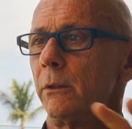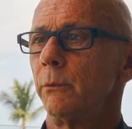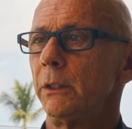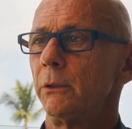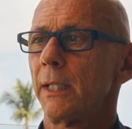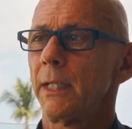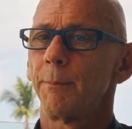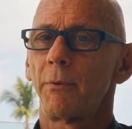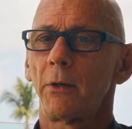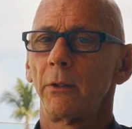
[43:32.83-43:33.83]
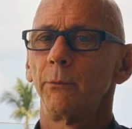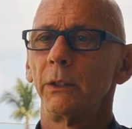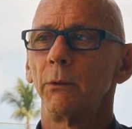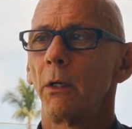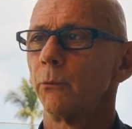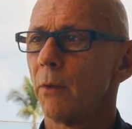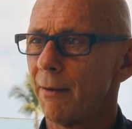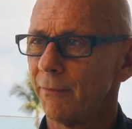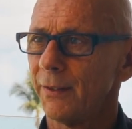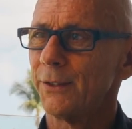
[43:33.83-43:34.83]

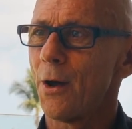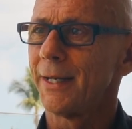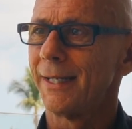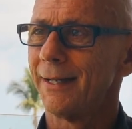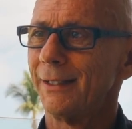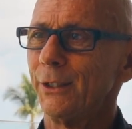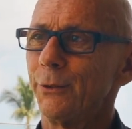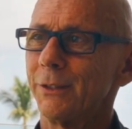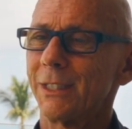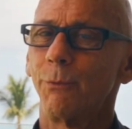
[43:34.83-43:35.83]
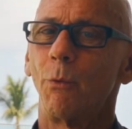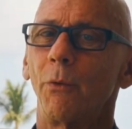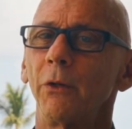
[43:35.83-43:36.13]
unravel the knot again, and you can see, well, where are